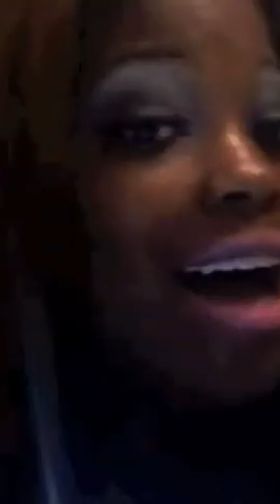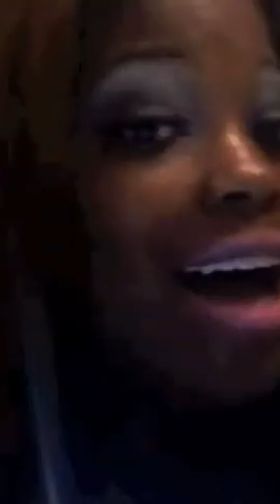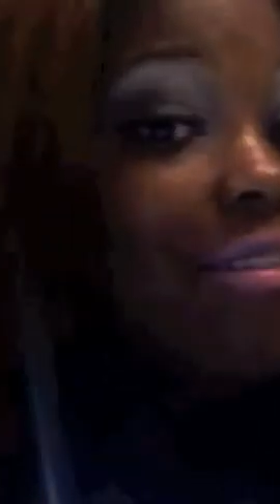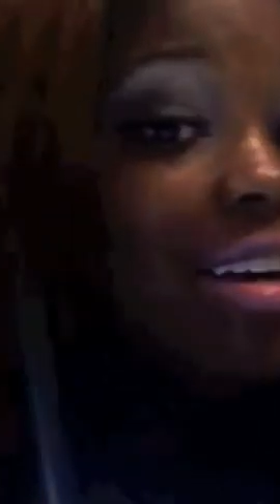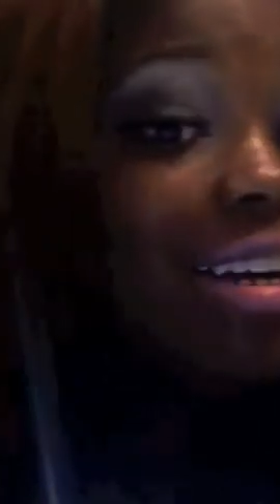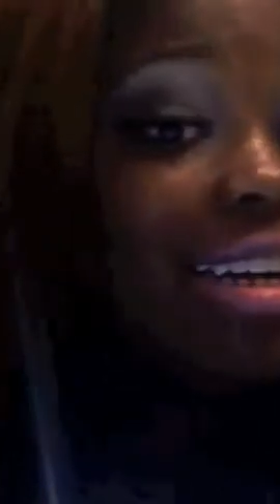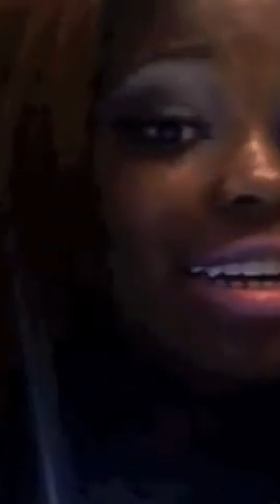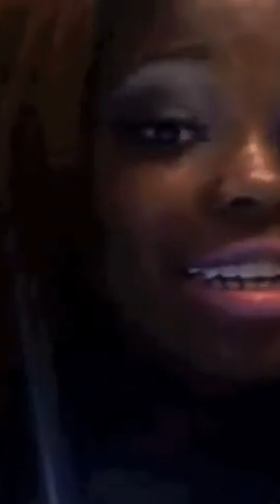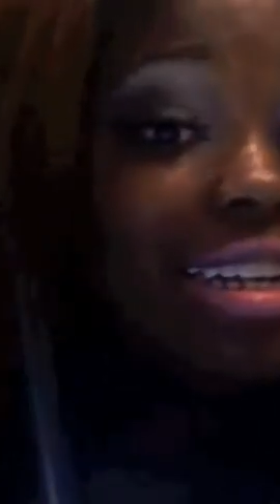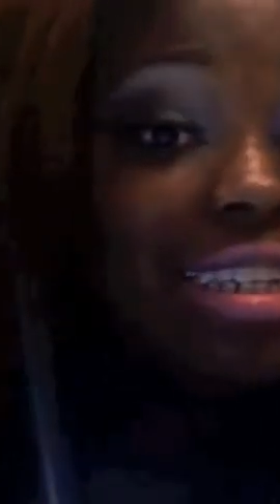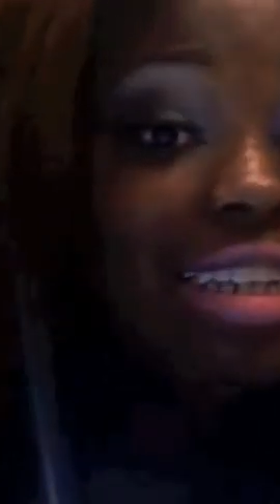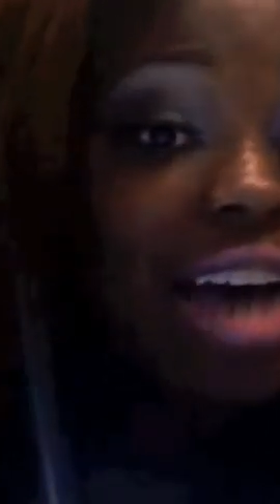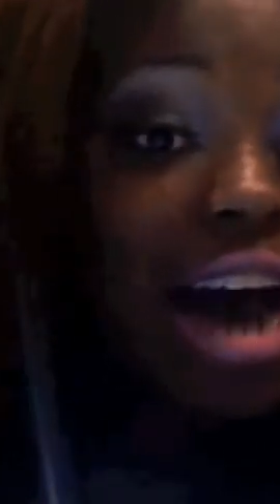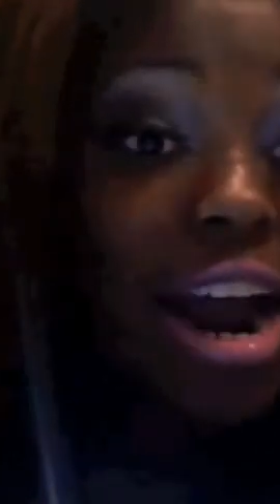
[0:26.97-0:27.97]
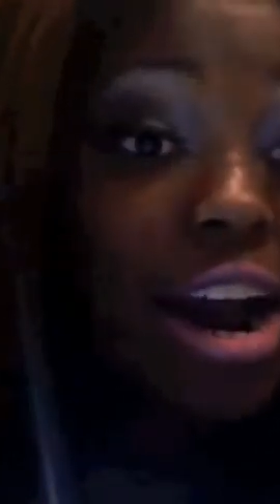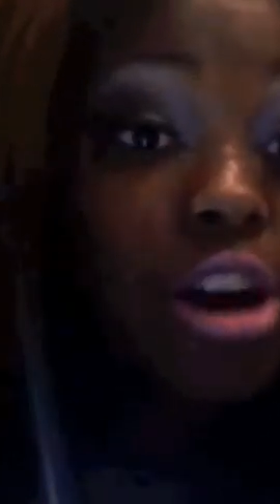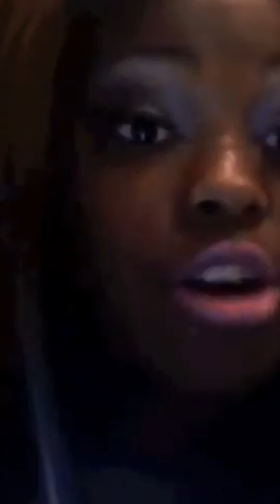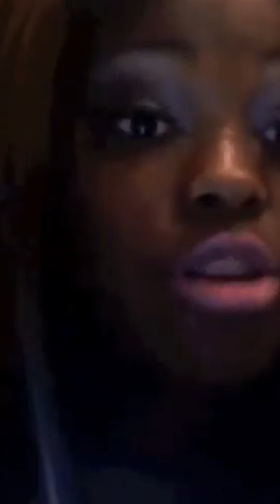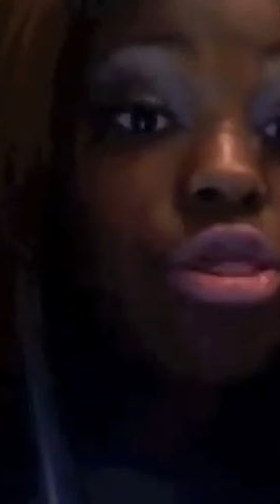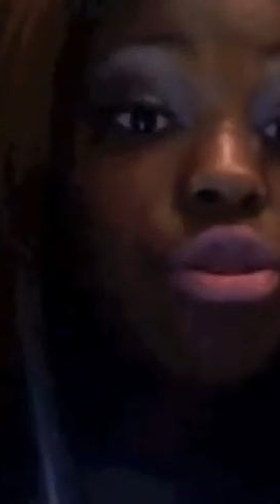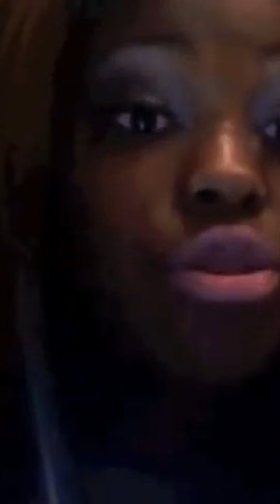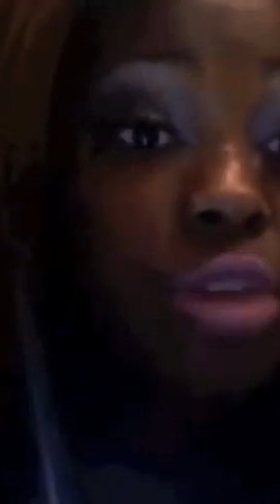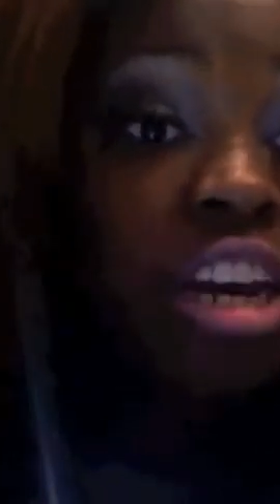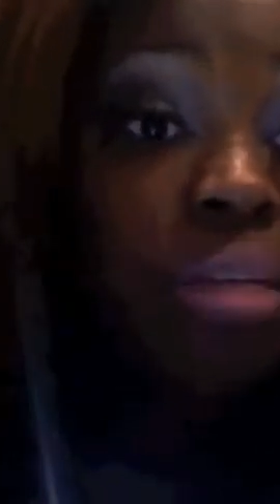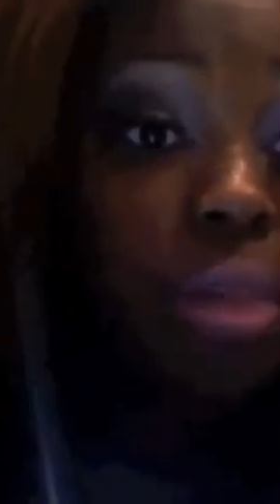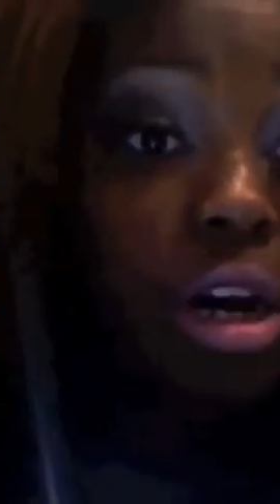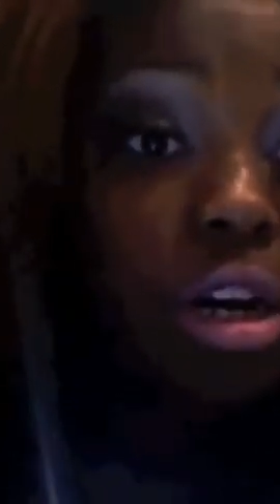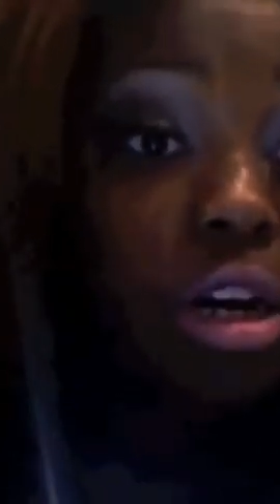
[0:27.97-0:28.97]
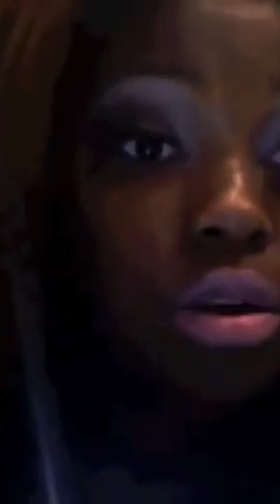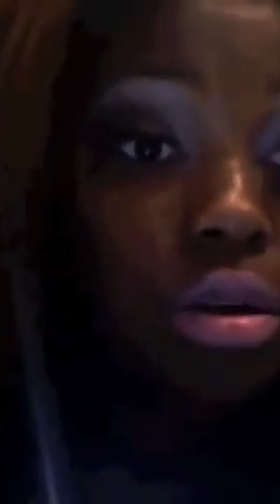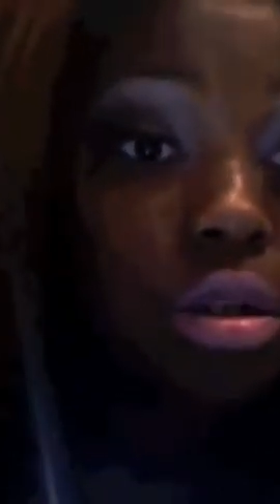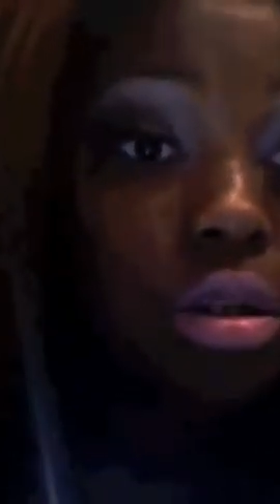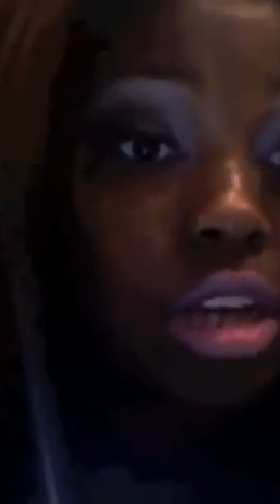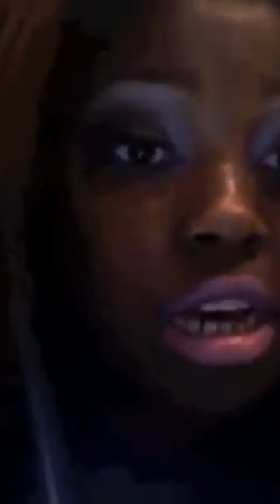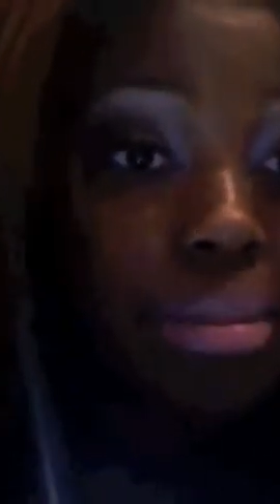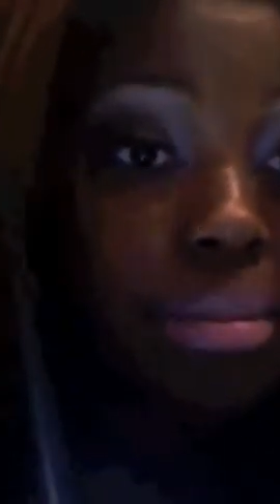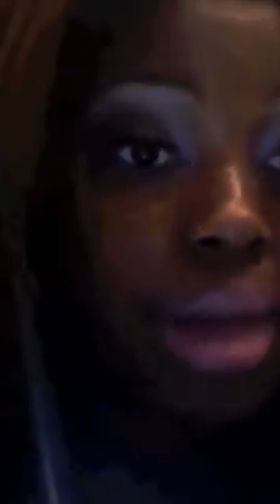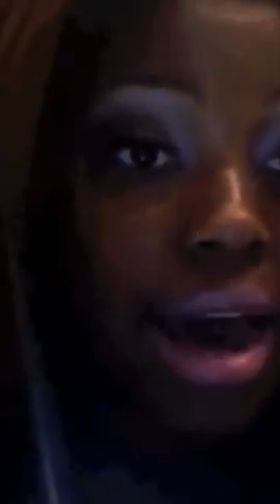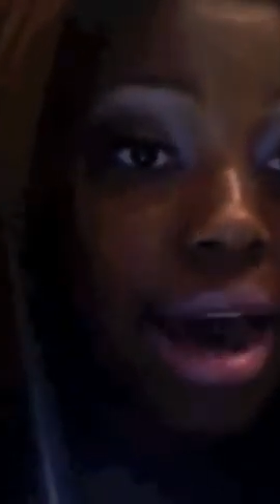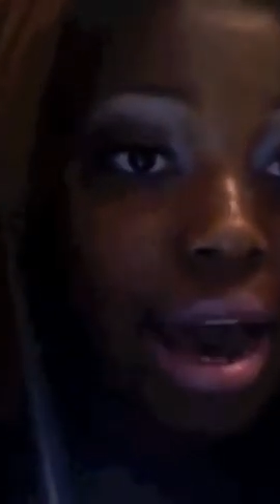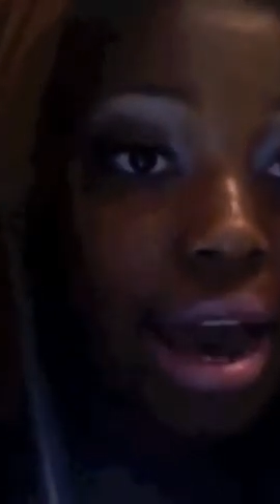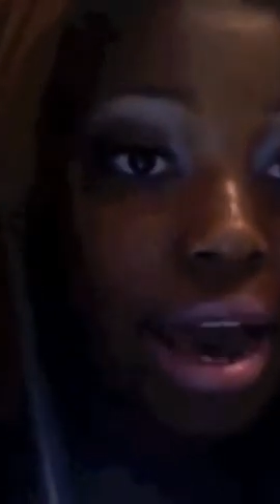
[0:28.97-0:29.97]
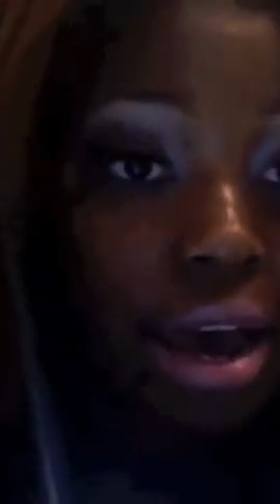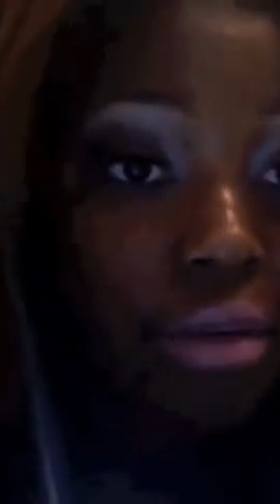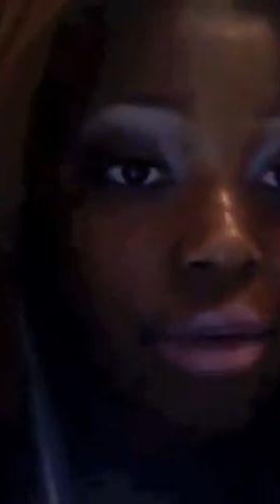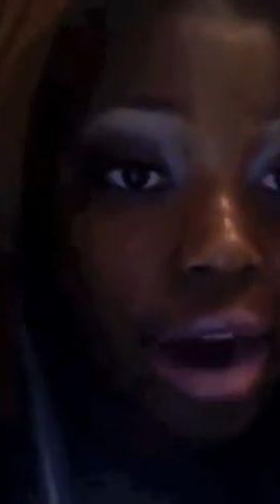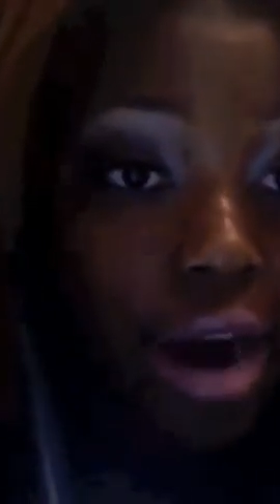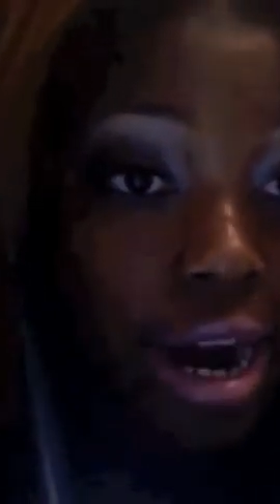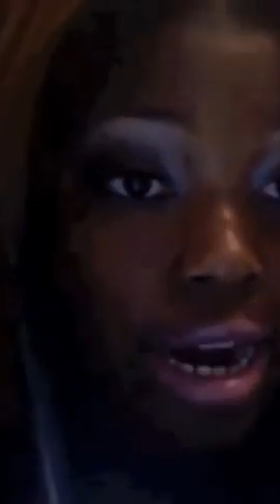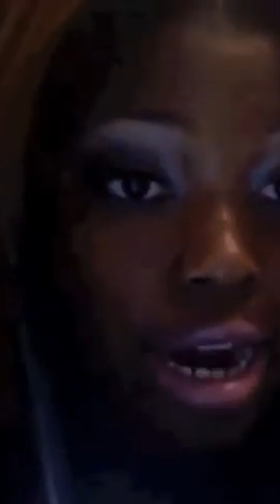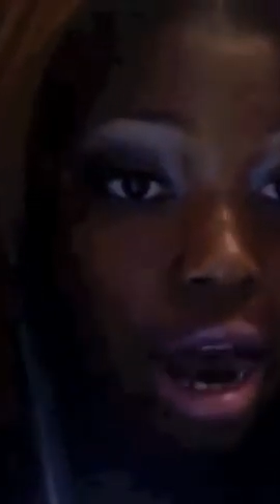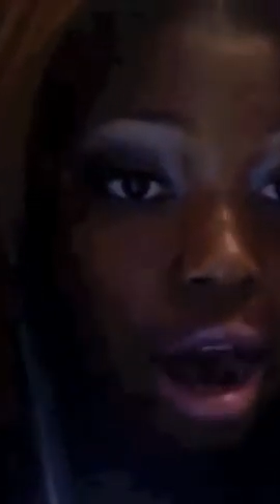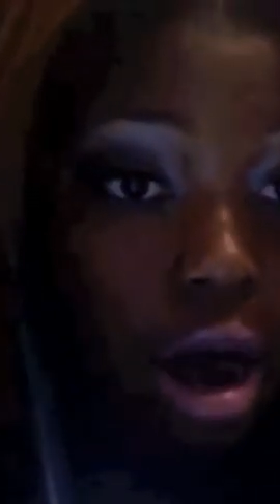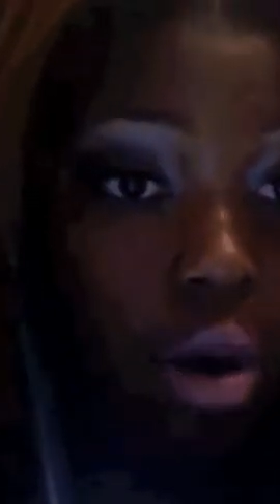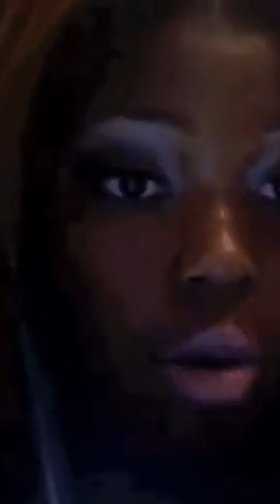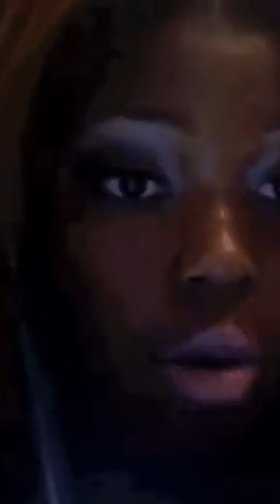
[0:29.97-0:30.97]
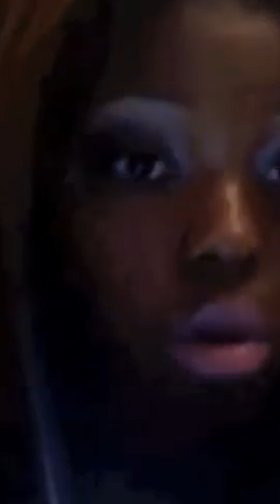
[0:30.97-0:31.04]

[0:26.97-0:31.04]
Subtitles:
I have an entire 3 bundles in my head right now.